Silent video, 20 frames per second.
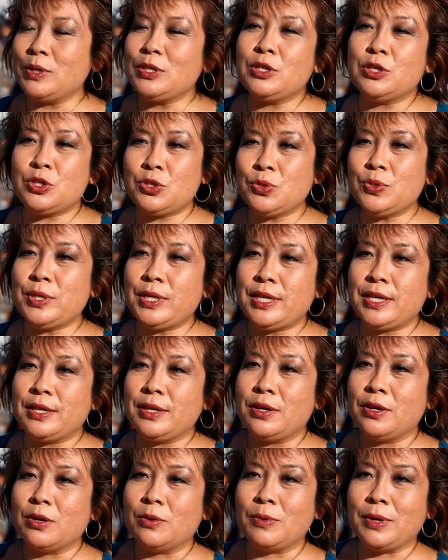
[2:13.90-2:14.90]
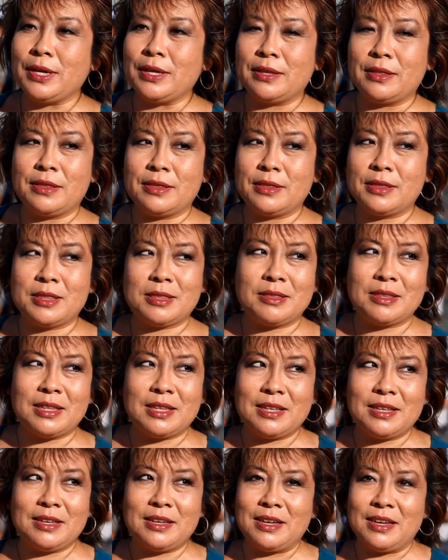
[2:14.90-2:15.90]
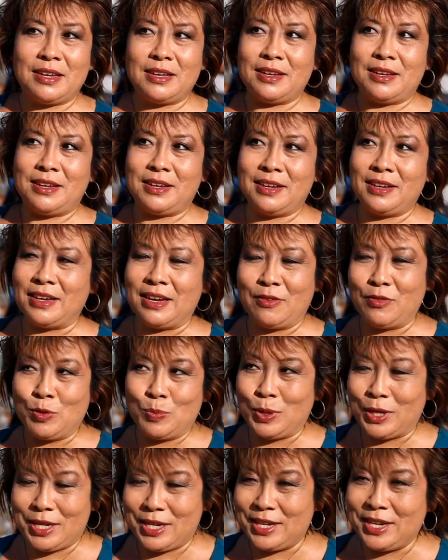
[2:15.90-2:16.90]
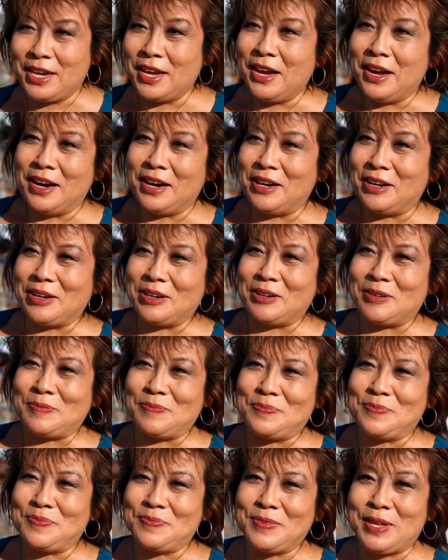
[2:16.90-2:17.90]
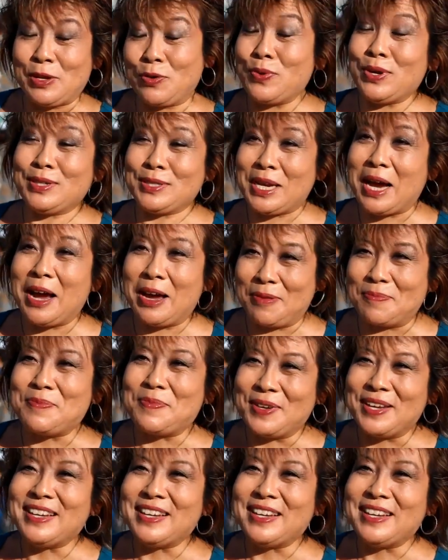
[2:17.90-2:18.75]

what you're doing with everybody um, in real time.